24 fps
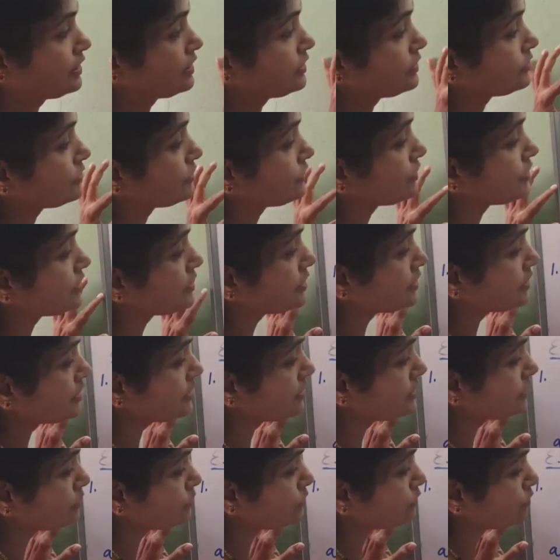So this is
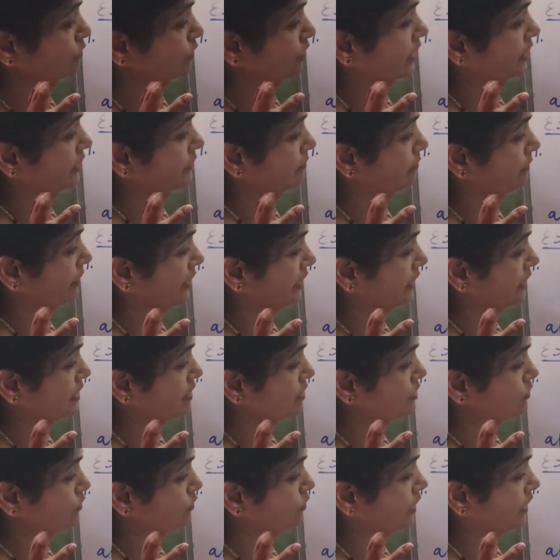1
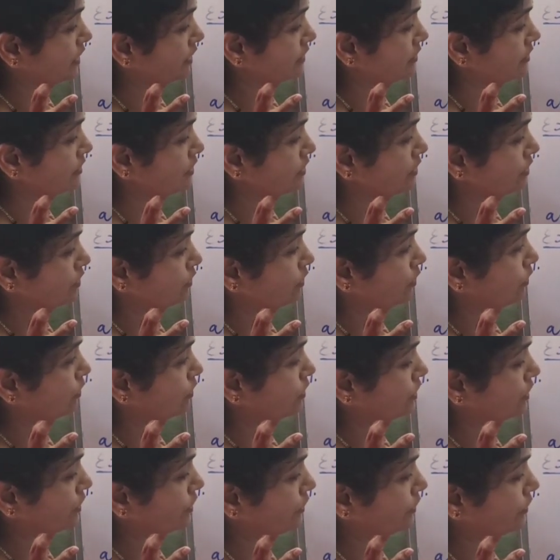minus 1 whole
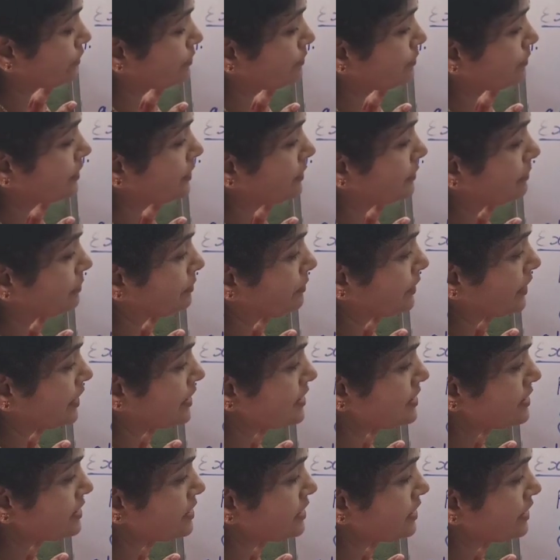cube
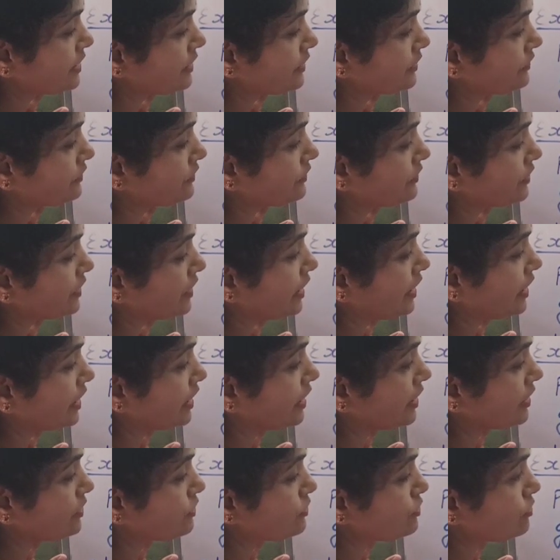plus 3
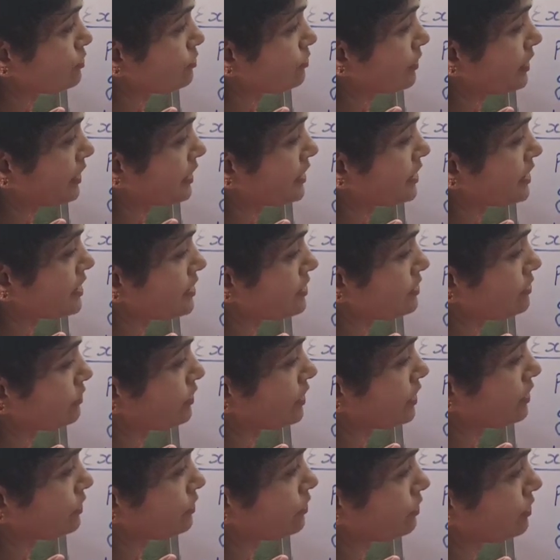into minus 1
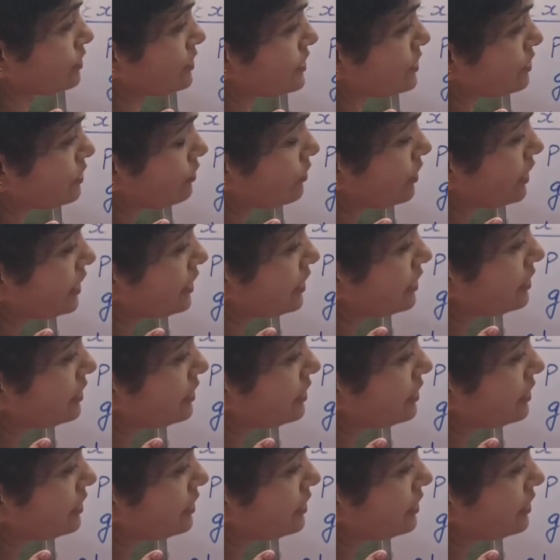whole square